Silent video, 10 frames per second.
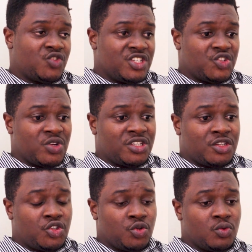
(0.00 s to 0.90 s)

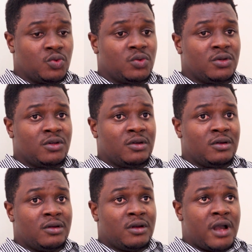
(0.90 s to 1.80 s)
2022
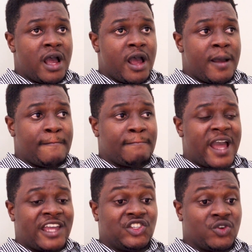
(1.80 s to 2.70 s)

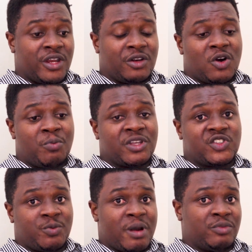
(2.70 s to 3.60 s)
I joined
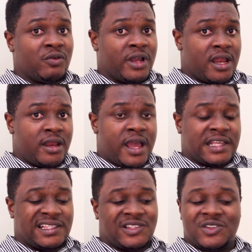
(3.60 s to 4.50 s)
OpenStreetMap Uganda
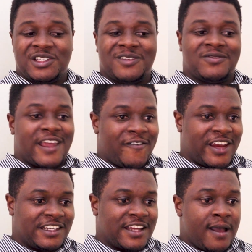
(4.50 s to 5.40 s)
as the executive
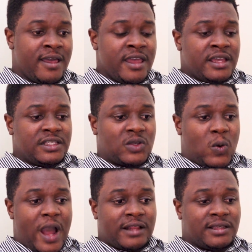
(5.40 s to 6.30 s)
director.
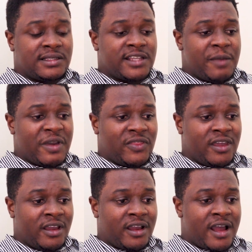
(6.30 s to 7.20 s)
So at this time I
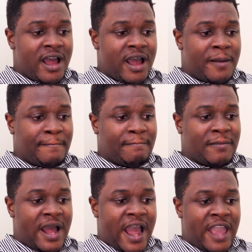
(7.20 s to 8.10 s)
think
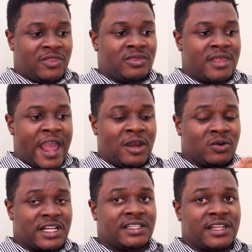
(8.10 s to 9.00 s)
I
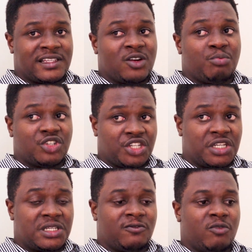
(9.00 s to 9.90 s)
looked at it as an
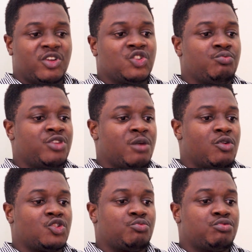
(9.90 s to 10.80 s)
opportunity for me to be
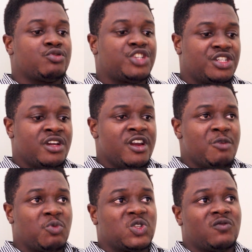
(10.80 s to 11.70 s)
able to push
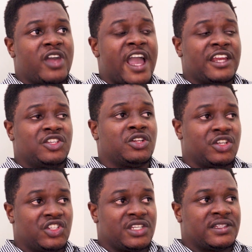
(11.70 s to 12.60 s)
most of the
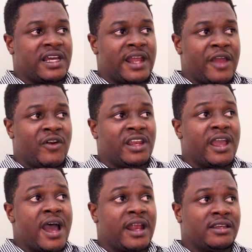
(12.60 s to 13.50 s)
ideologies that I already
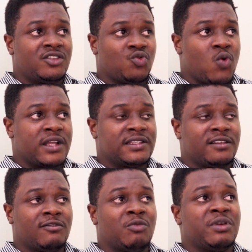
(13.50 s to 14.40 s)
had towards
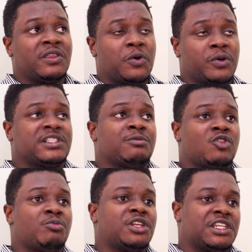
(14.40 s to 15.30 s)
developing the
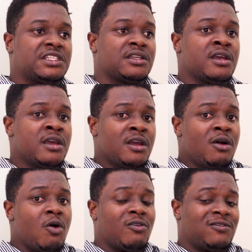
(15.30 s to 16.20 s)
OSM community
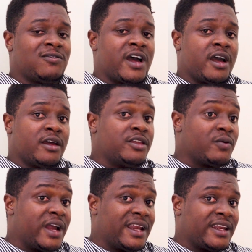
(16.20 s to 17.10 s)
of
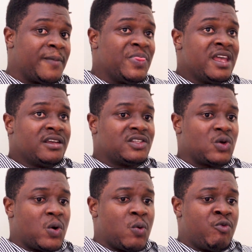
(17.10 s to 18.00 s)
Uganda.
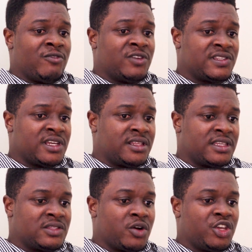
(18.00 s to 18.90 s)
So we revisited
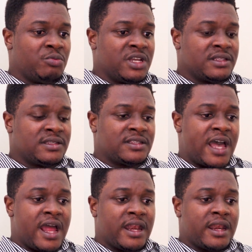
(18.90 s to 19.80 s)
these
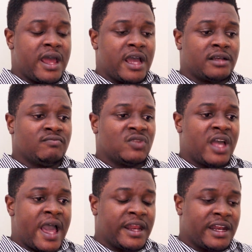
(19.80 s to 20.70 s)
documents and
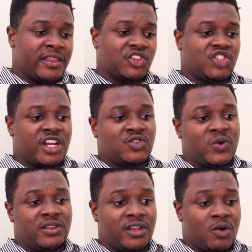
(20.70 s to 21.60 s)
had another chat
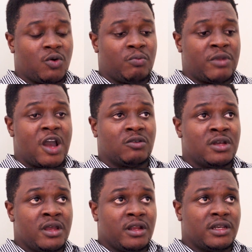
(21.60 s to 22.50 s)
with Deo.
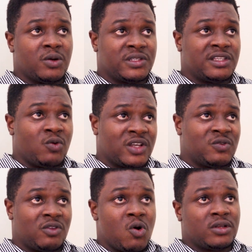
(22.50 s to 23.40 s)
Now Deo still
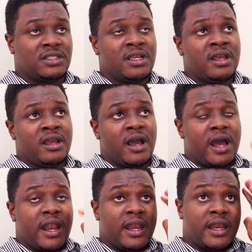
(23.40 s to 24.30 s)
works with HOT
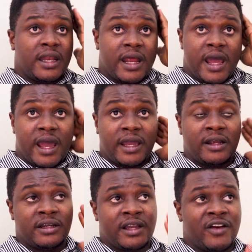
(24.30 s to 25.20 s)
and
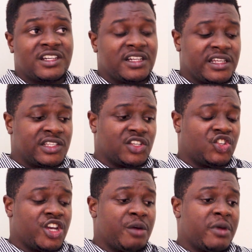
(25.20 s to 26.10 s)
currently is the
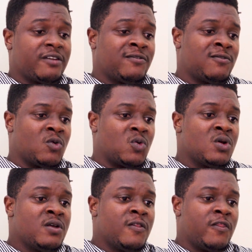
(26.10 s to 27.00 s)
chairman for
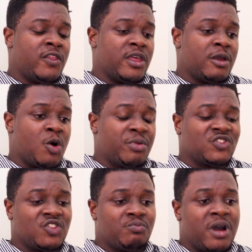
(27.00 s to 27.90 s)
the
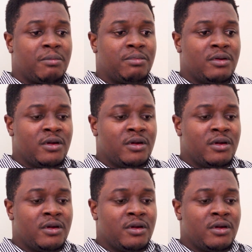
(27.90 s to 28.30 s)
OpenStreetMap